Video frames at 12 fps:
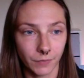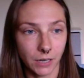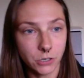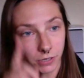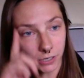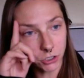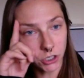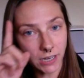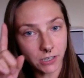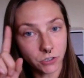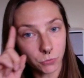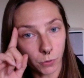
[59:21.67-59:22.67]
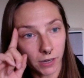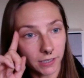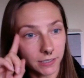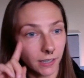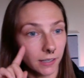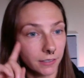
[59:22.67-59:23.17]
And you can change what it
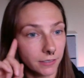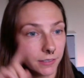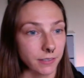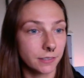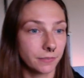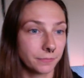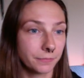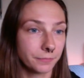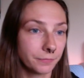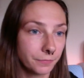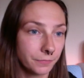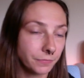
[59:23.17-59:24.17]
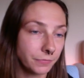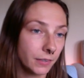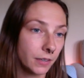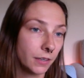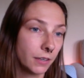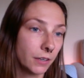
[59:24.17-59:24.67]
does.
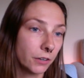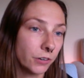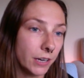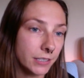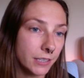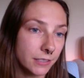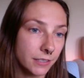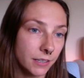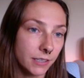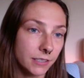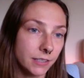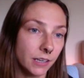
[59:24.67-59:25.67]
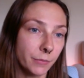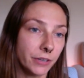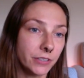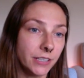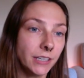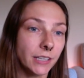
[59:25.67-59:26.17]
Greg says the nice thing
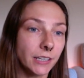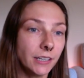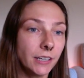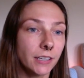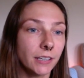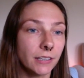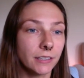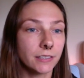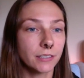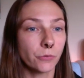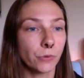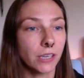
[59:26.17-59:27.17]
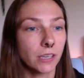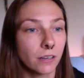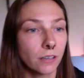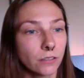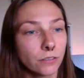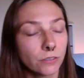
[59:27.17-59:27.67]
about digging is we
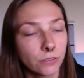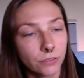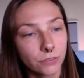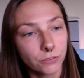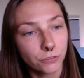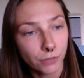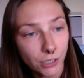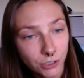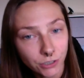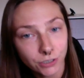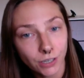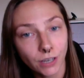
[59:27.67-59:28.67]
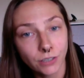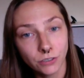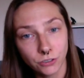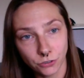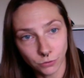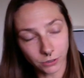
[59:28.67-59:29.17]
can unearth treasure and
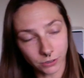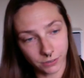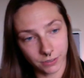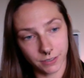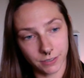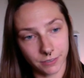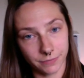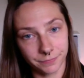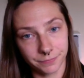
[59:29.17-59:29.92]
jewels.